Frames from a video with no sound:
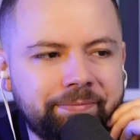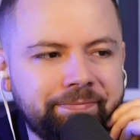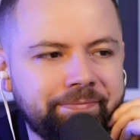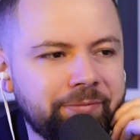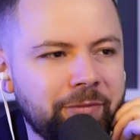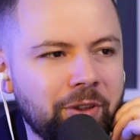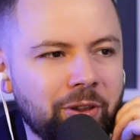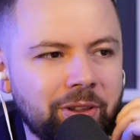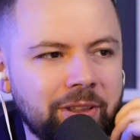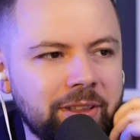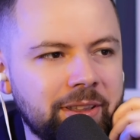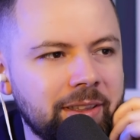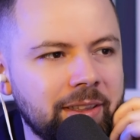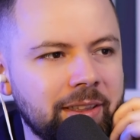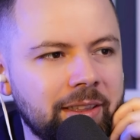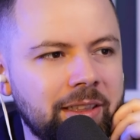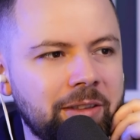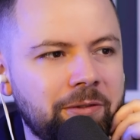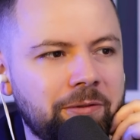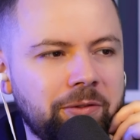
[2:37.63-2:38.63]
honestly.
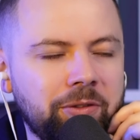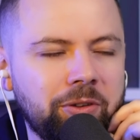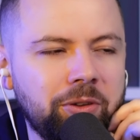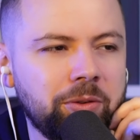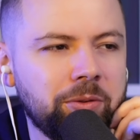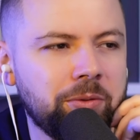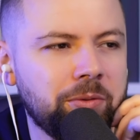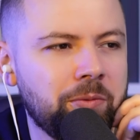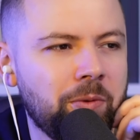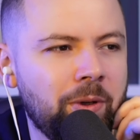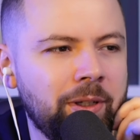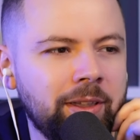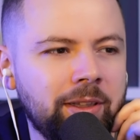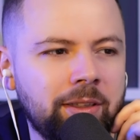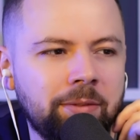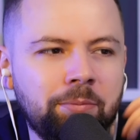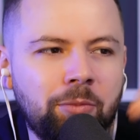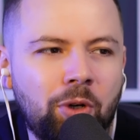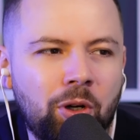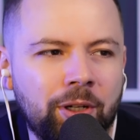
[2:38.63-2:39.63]
If you want
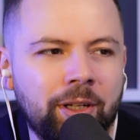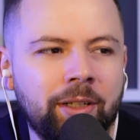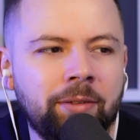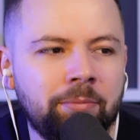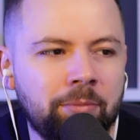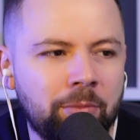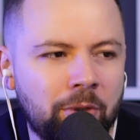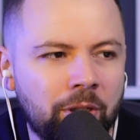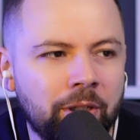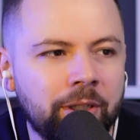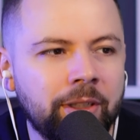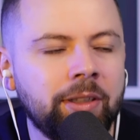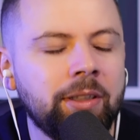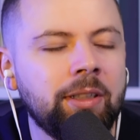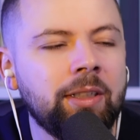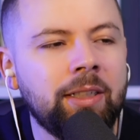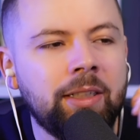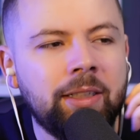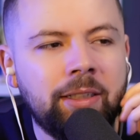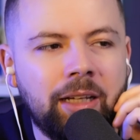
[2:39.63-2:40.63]
more and more,
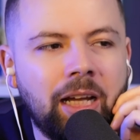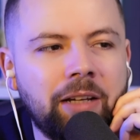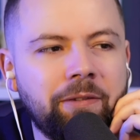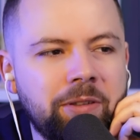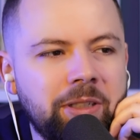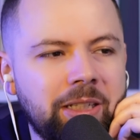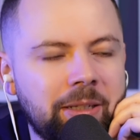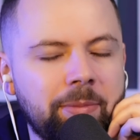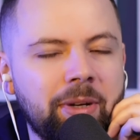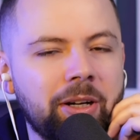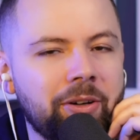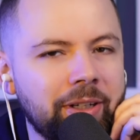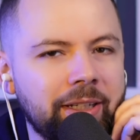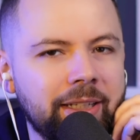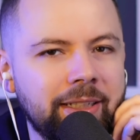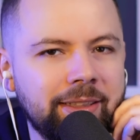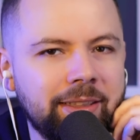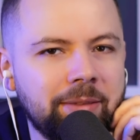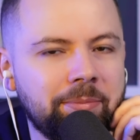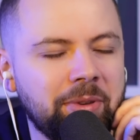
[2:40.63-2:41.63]
I think
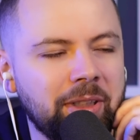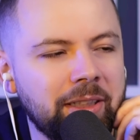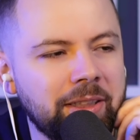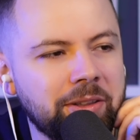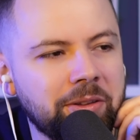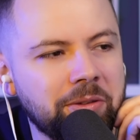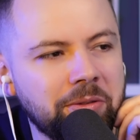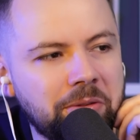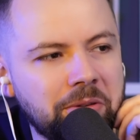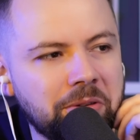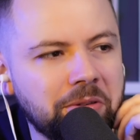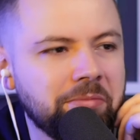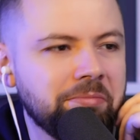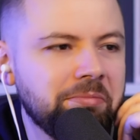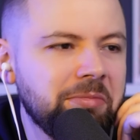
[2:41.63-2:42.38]
America is the place to go.